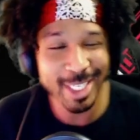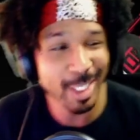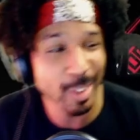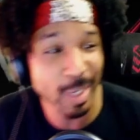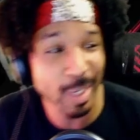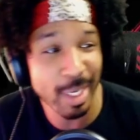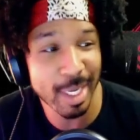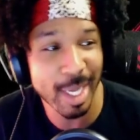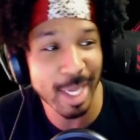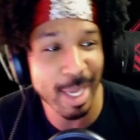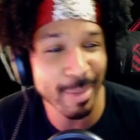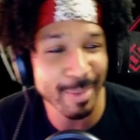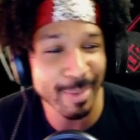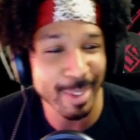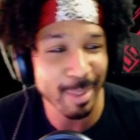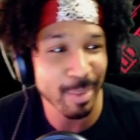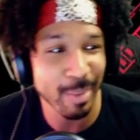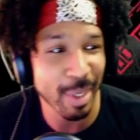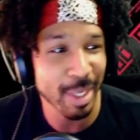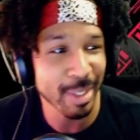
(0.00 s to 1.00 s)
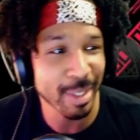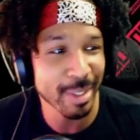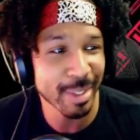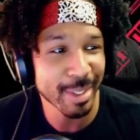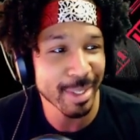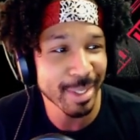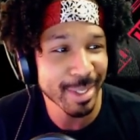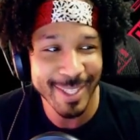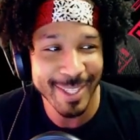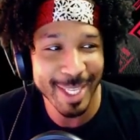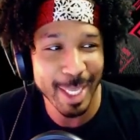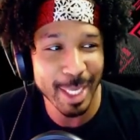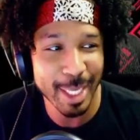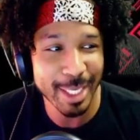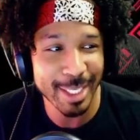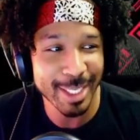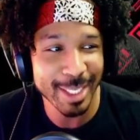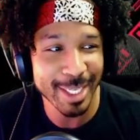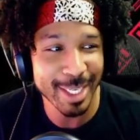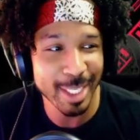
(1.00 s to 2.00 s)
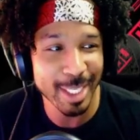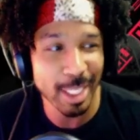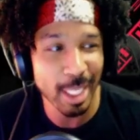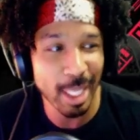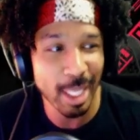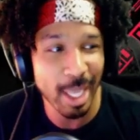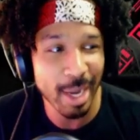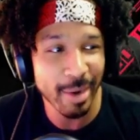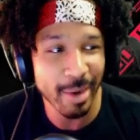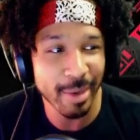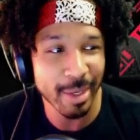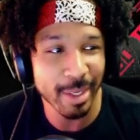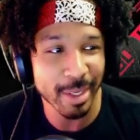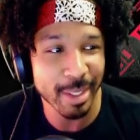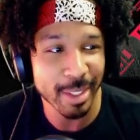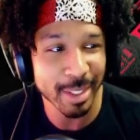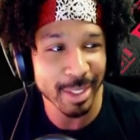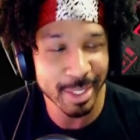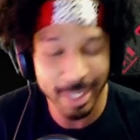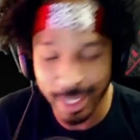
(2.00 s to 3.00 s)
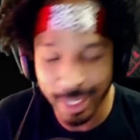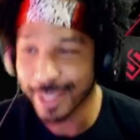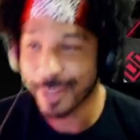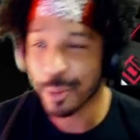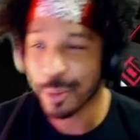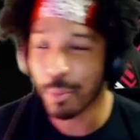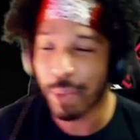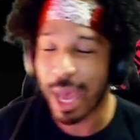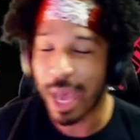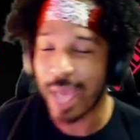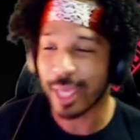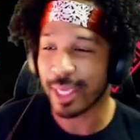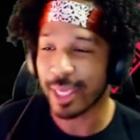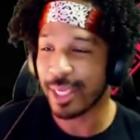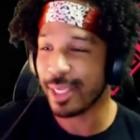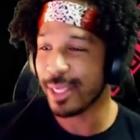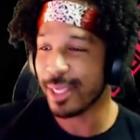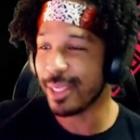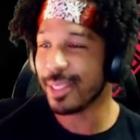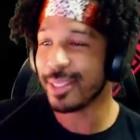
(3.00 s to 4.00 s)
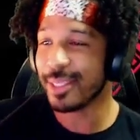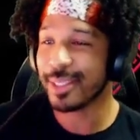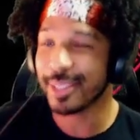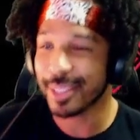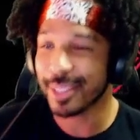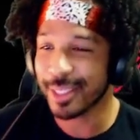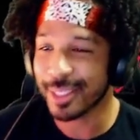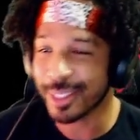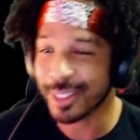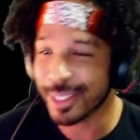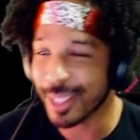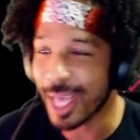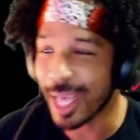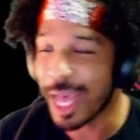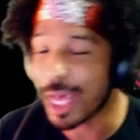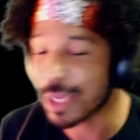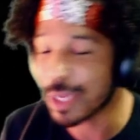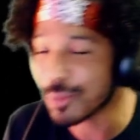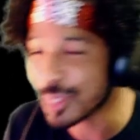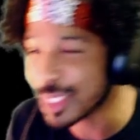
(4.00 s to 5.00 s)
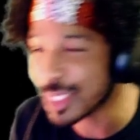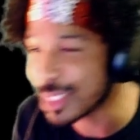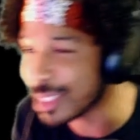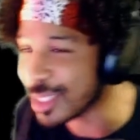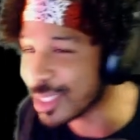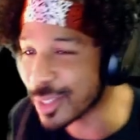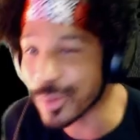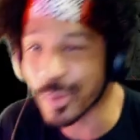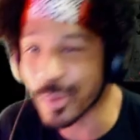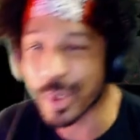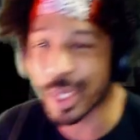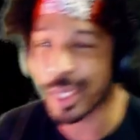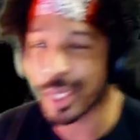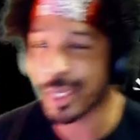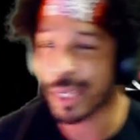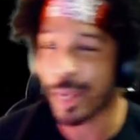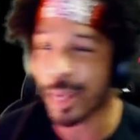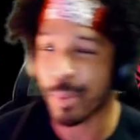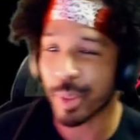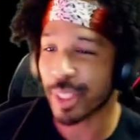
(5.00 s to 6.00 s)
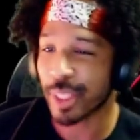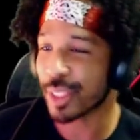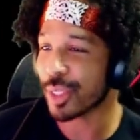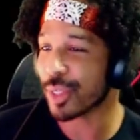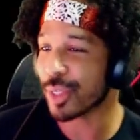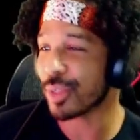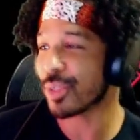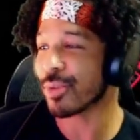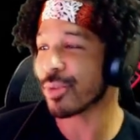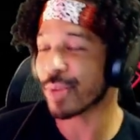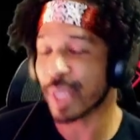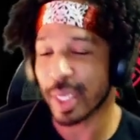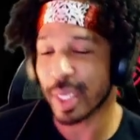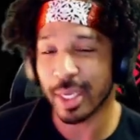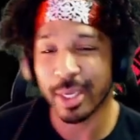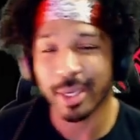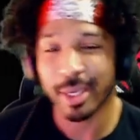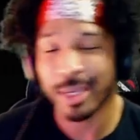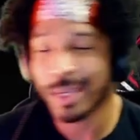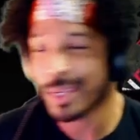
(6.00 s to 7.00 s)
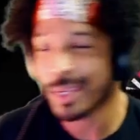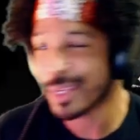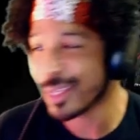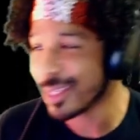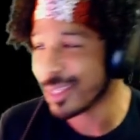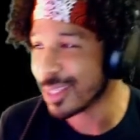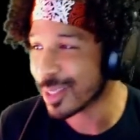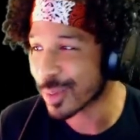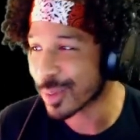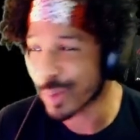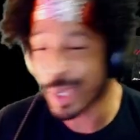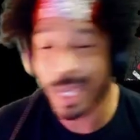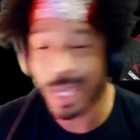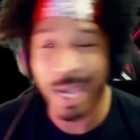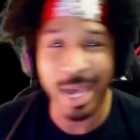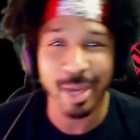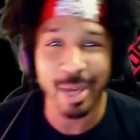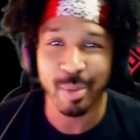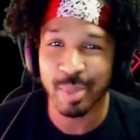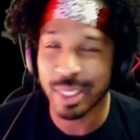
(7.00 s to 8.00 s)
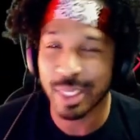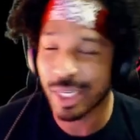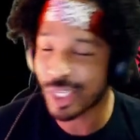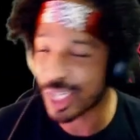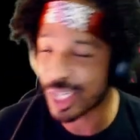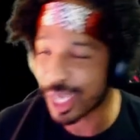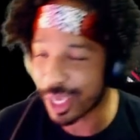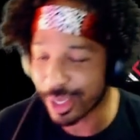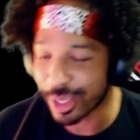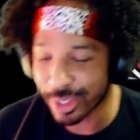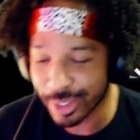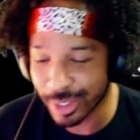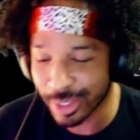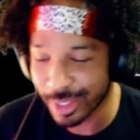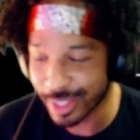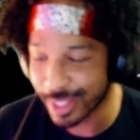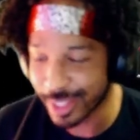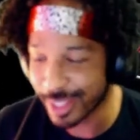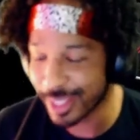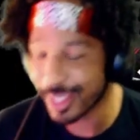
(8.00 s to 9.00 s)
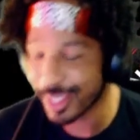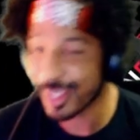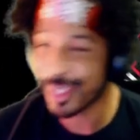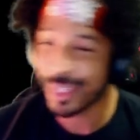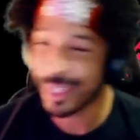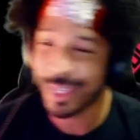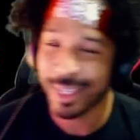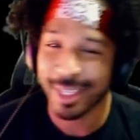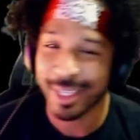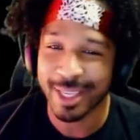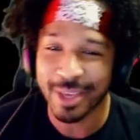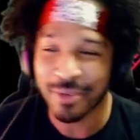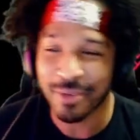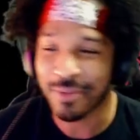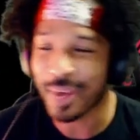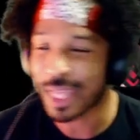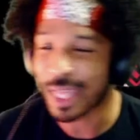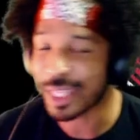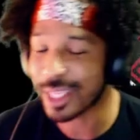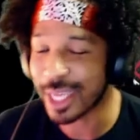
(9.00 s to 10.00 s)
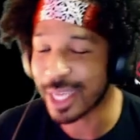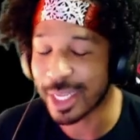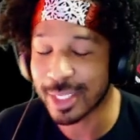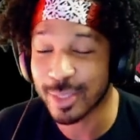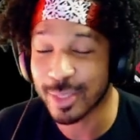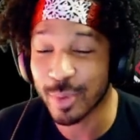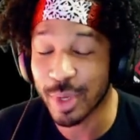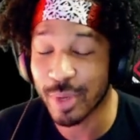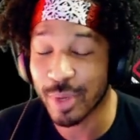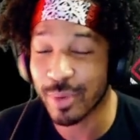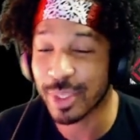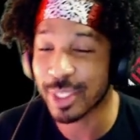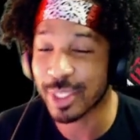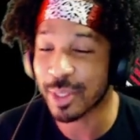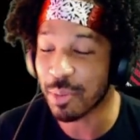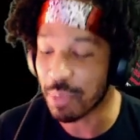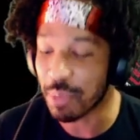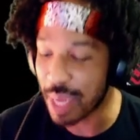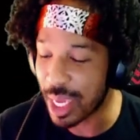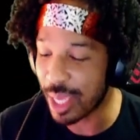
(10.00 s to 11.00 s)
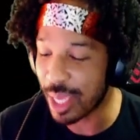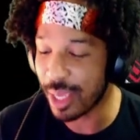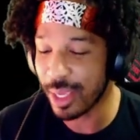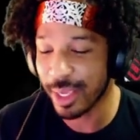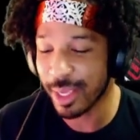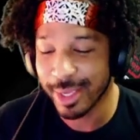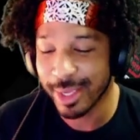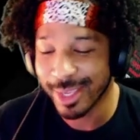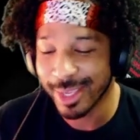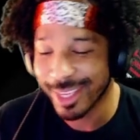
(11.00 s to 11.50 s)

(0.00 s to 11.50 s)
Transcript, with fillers: is straight comedy, bro. That shit is hilarious. Baki Hanma season one, episode three. We got him in jail. He finally got to where he wants to be.